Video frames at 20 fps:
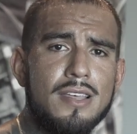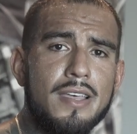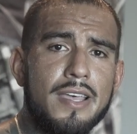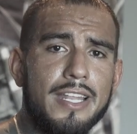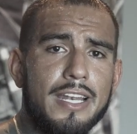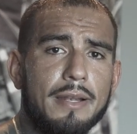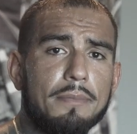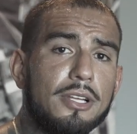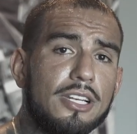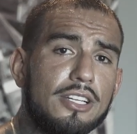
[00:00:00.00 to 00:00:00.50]

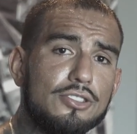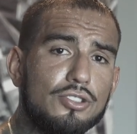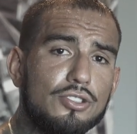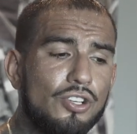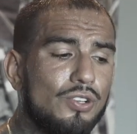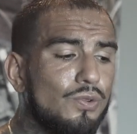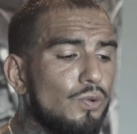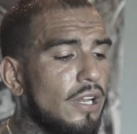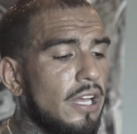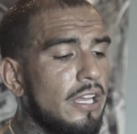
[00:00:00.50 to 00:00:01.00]
and I'm gonna show
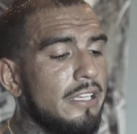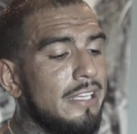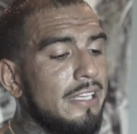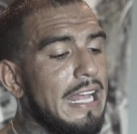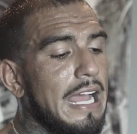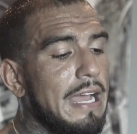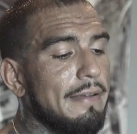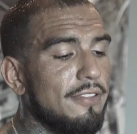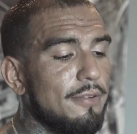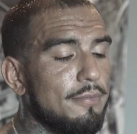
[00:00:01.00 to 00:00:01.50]
you what I eat
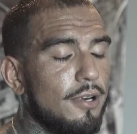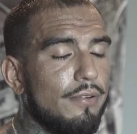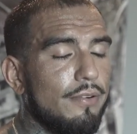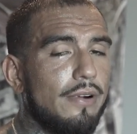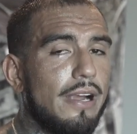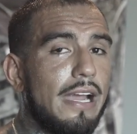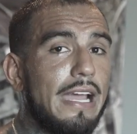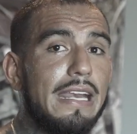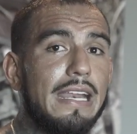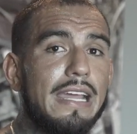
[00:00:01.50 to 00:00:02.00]
after my
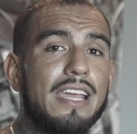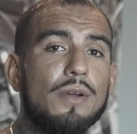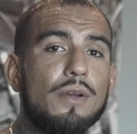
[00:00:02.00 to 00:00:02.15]
ride